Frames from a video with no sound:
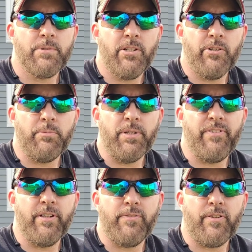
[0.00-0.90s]
What's going on, my
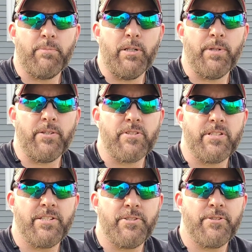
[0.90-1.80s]
fellow Farmall brothers and
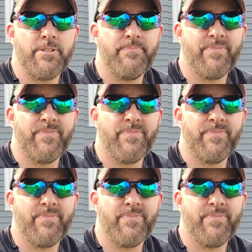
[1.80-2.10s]
sisters?